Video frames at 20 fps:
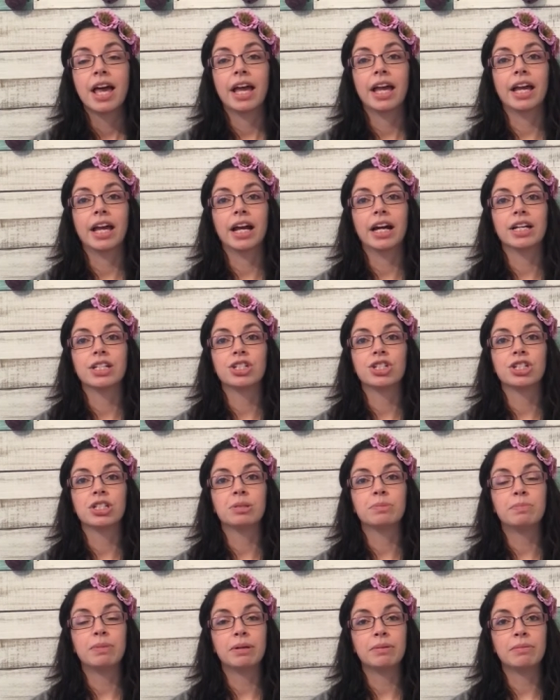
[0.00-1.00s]
and
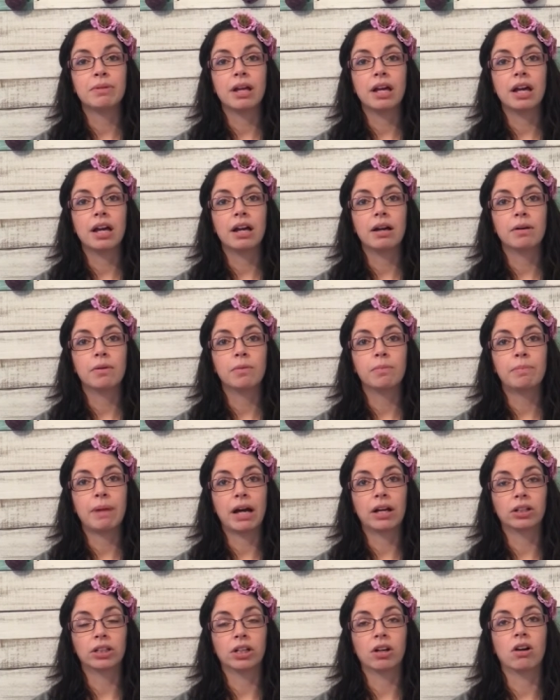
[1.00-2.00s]
she's been
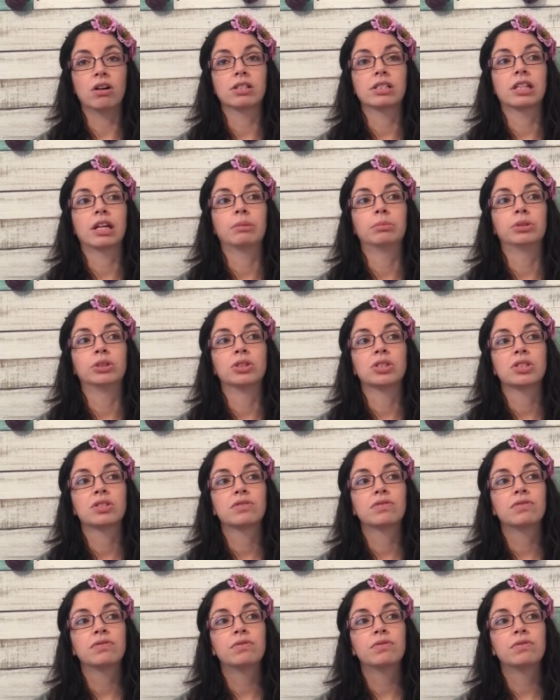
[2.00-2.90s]
battling Alzheimer's